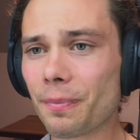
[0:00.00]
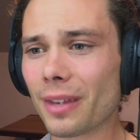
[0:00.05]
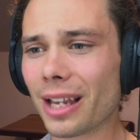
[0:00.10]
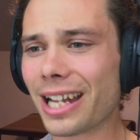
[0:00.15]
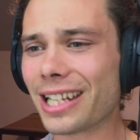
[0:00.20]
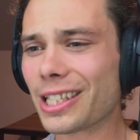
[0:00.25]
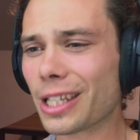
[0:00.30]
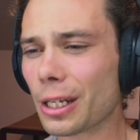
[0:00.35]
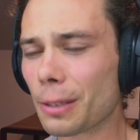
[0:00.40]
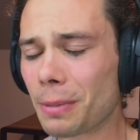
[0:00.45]

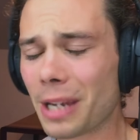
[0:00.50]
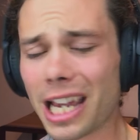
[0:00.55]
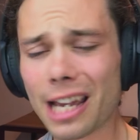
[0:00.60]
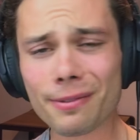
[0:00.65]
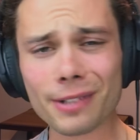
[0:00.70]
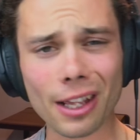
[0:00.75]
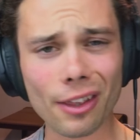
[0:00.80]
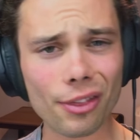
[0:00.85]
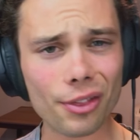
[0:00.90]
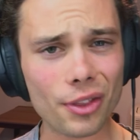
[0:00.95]
And so to be
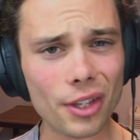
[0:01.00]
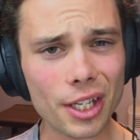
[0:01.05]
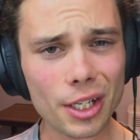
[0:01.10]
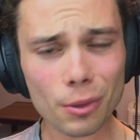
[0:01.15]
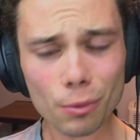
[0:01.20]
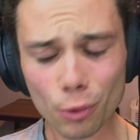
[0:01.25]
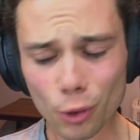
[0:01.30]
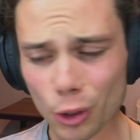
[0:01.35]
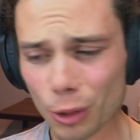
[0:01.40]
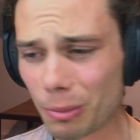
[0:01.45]
having a theater
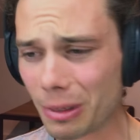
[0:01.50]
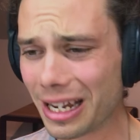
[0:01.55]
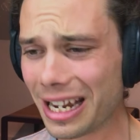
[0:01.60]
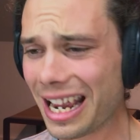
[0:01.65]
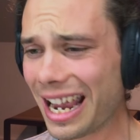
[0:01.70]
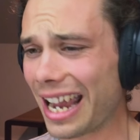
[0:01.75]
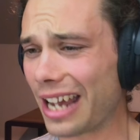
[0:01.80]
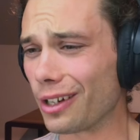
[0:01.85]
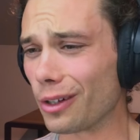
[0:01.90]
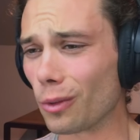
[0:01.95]
room
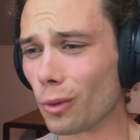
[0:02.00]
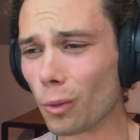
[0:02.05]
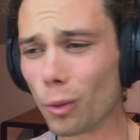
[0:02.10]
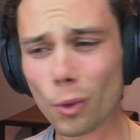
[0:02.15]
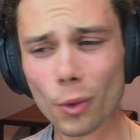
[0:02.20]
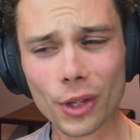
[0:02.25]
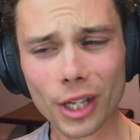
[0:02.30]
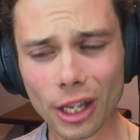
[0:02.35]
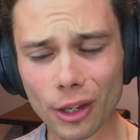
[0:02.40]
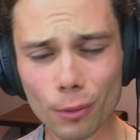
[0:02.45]
and
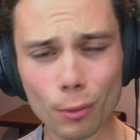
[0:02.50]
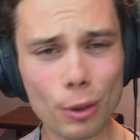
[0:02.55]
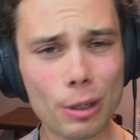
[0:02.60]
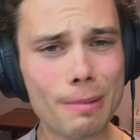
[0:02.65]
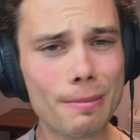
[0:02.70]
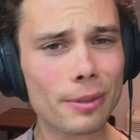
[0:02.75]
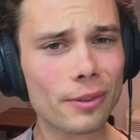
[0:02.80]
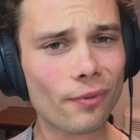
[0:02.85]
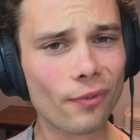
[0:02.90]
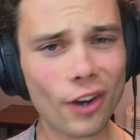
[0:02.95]
all the other
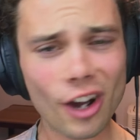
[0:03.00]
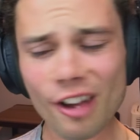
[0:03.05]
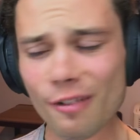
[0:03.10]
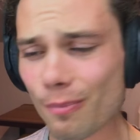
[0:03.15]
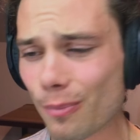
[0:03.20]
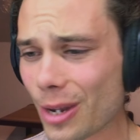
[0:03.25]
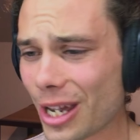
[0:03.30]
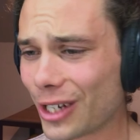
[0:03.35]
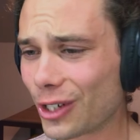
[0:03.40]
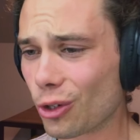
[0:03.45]
rooms,
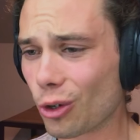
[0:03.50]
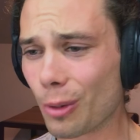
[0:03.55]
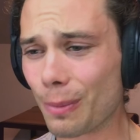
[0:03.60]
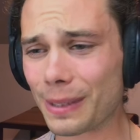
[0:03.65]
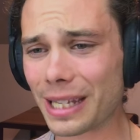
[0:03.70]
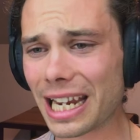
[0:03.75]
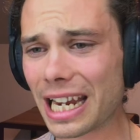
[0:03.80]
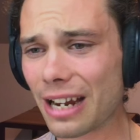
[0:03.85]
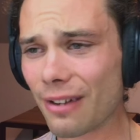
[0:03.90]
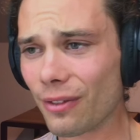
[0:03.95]
5
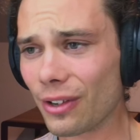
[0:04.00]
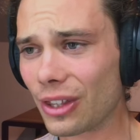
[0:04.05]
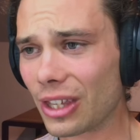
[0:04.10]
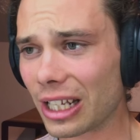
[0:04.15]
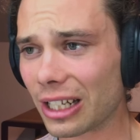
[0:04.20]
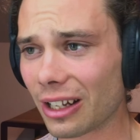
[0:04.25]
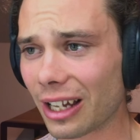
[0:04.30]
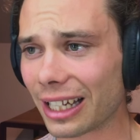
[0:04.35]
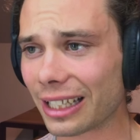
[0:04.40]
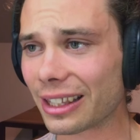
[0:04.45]
bedrooms,
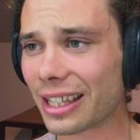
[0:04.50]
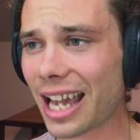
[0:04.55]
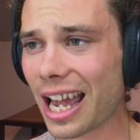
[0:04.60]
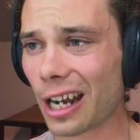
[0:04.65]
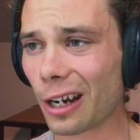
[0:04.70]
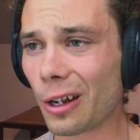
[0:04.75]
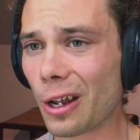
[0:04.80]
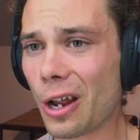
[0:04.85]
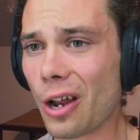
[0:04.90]
everything like that